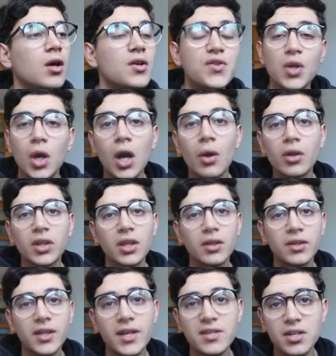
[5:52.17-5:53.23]
So our
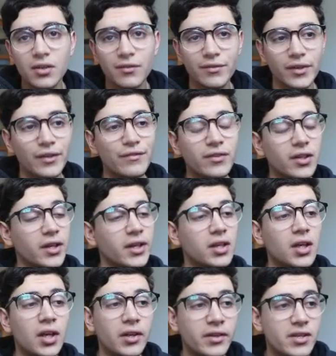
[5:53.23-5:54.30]
tsconfig
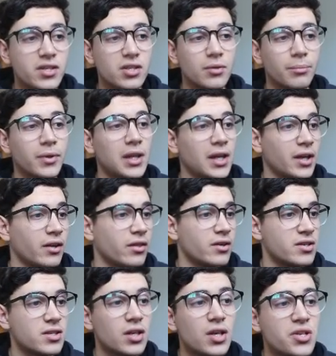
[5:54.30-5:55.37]
file needs to be like
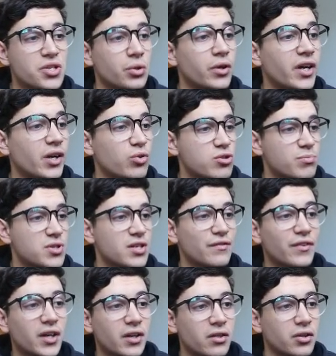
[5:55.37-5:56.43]
this. So here we
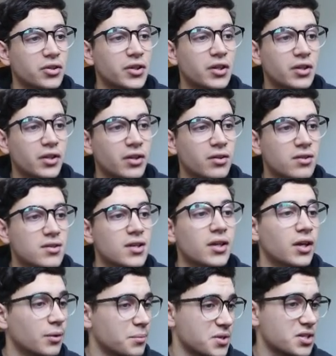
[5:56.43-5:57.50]
specify the target,
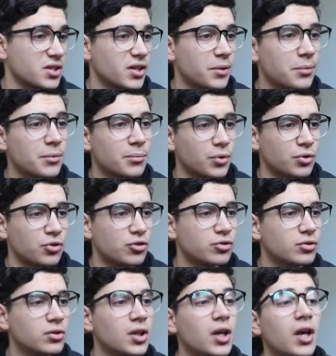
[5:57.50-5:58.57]
JavaScript,
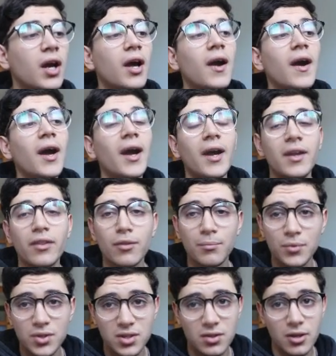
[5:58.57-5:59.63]
module, and the
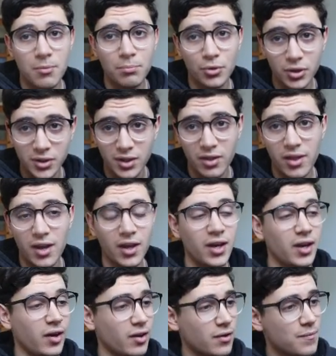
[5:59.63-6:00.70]
most important thing
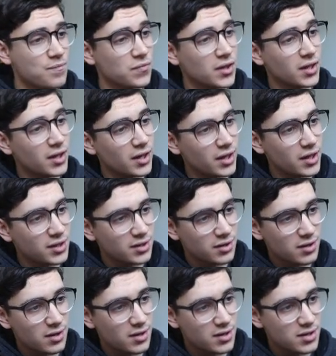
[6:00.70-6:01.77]
here
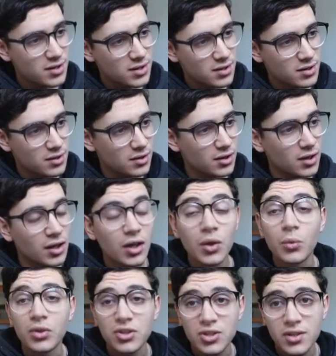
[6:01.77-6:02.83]
is this,
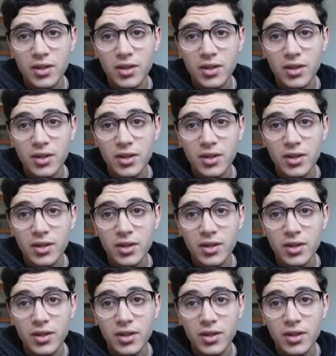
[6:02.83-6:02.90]
which